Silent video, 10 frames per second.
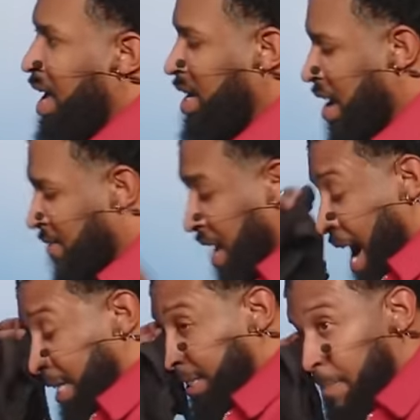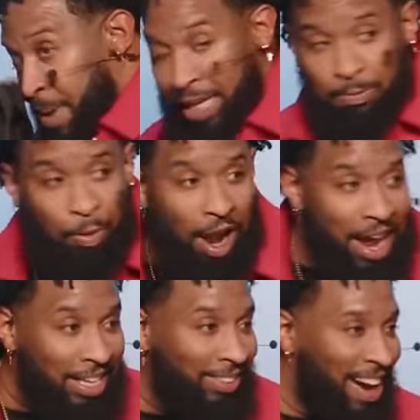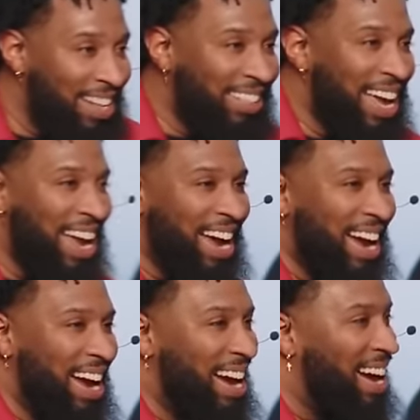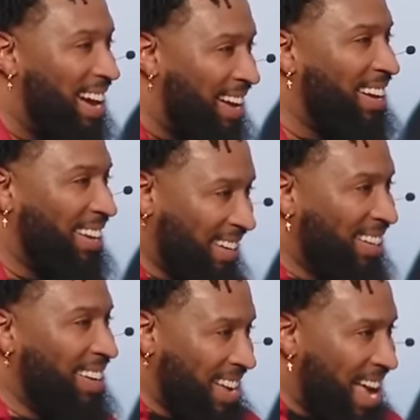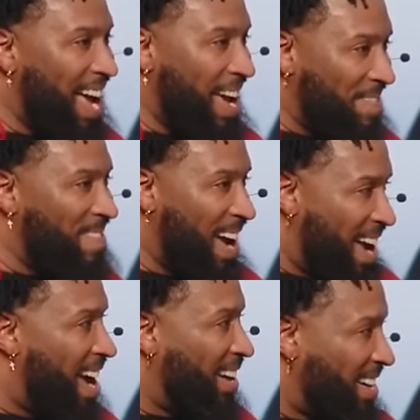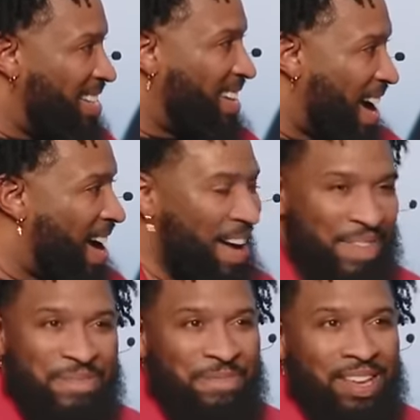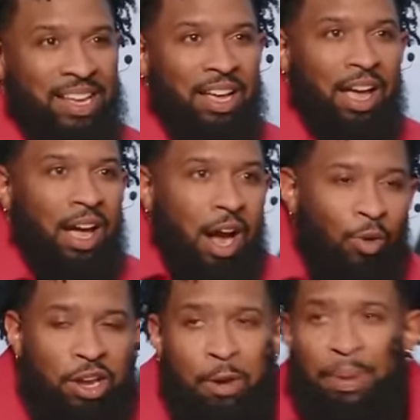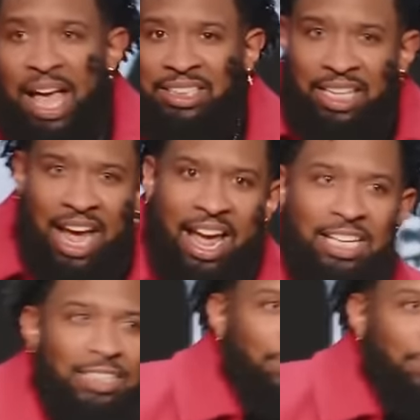Give God your best praise right there. Amen. Good job. Were you blessed today?